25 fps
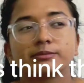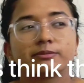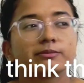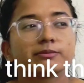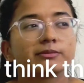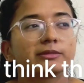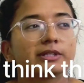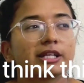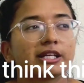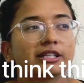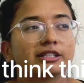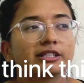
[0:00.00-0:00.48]

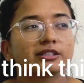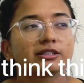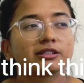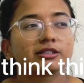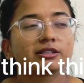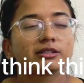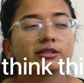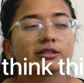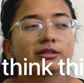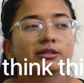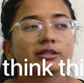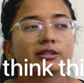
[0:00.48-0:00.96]
like
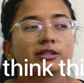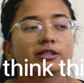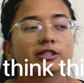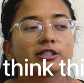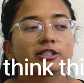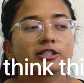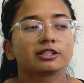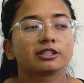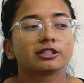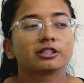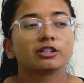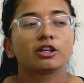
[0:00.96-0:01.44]

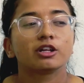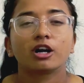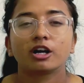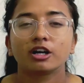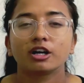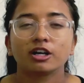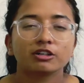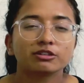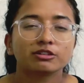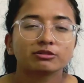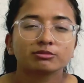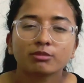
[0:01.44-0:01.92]
lot
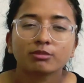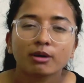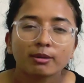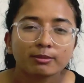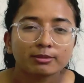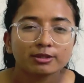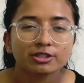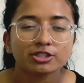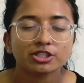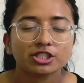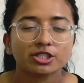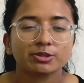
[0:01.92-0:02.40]
of
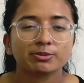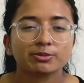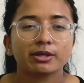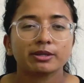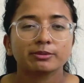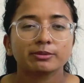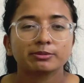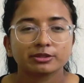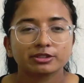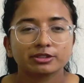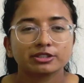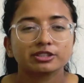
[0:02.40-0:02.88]
published
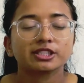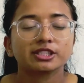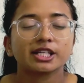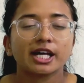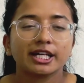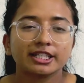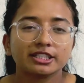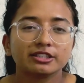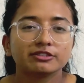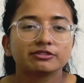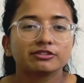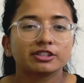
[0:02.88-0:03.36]
papers,
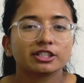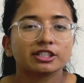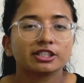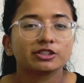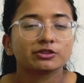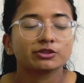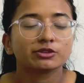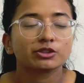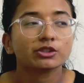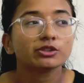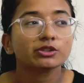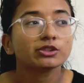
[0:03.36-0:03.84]
kind of thing, you
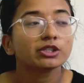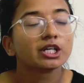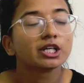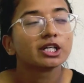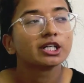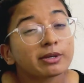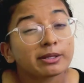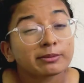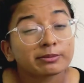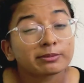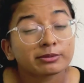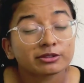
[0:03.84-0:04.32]
know.
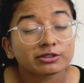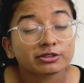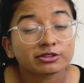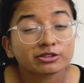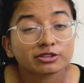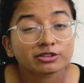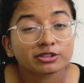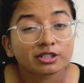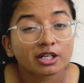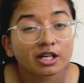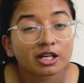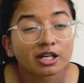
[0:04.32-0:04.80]

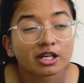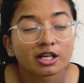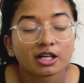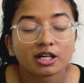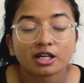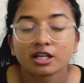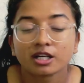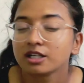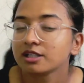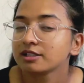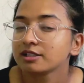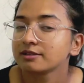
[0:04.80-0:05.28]
Papers
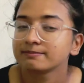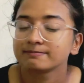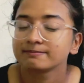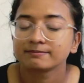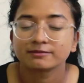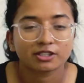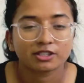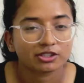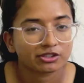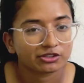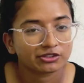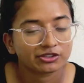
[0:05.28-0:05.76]

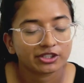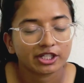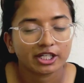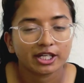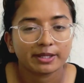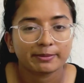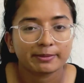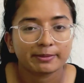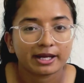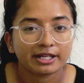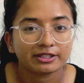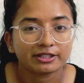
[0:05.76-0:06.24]
doesn't really
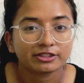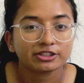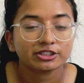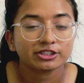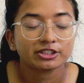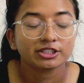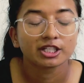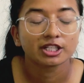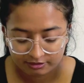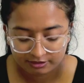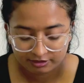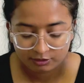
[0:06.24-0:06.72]
matter.
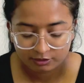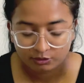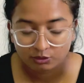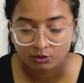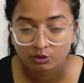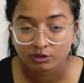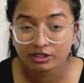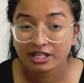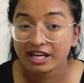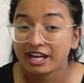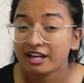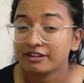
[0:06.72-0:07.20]
You
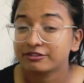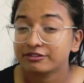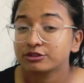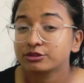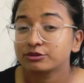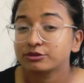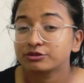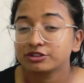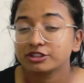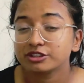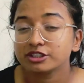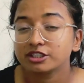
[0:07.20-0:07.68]
don't have to
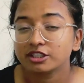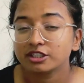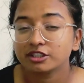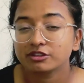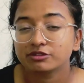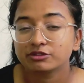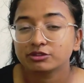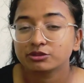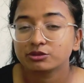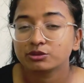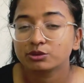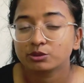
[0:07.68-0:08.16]
fear
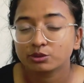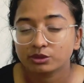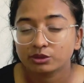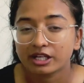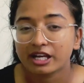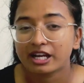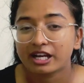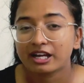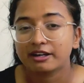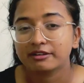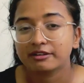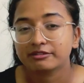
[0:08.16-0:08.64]
if you don't
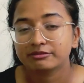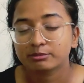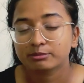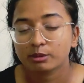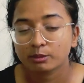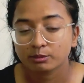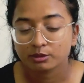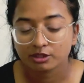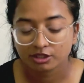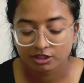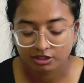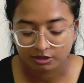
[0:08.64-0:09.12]
have
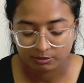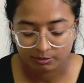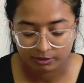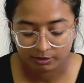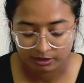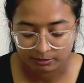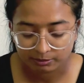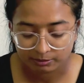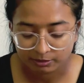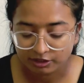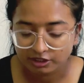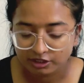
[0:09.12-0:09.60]
published
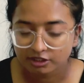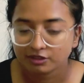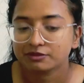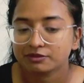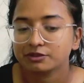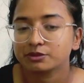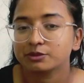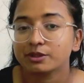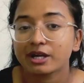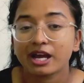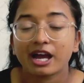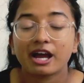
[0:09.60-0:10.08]
paper. If
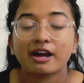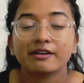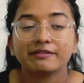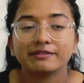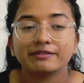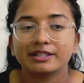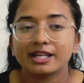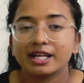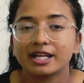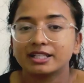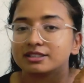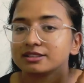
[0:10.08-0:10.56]
you have,
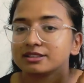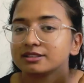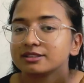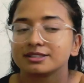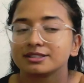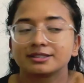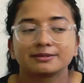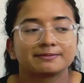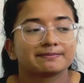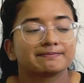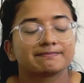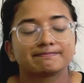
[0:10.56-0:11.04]

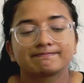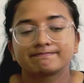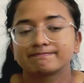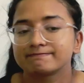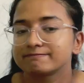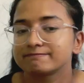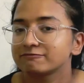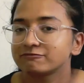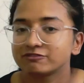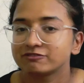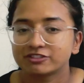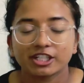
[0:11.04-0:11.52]
that's
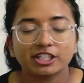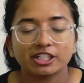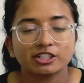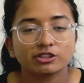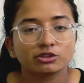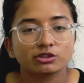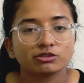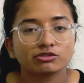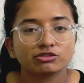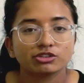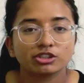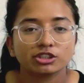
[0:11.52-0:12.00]
very
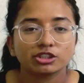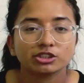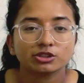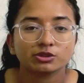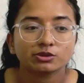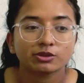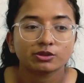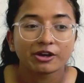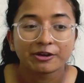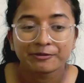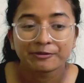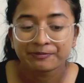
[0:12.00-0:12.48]
good for you,
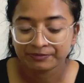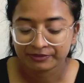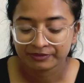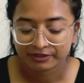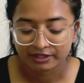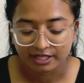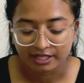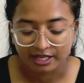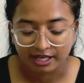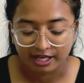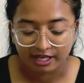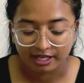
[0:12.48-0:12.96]

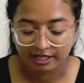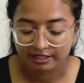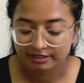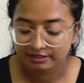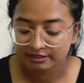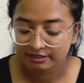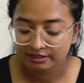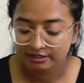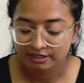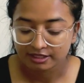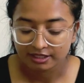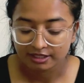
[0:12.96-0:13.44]

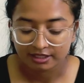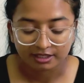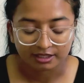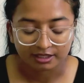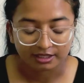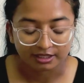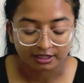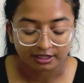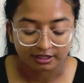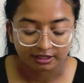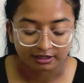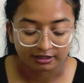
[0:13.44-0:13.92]
and
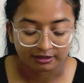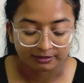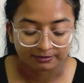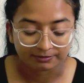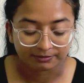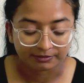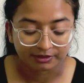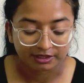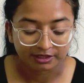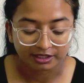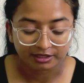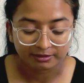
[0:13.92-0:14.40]

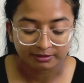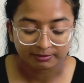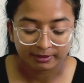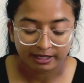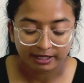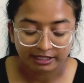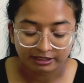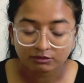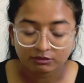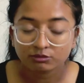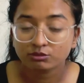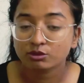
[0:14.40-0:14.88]
it
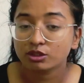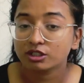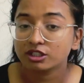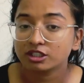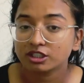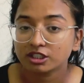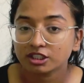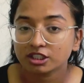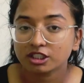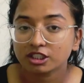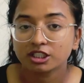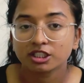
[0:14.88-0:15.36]
might
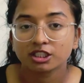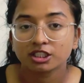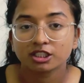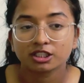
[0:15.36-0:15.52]
work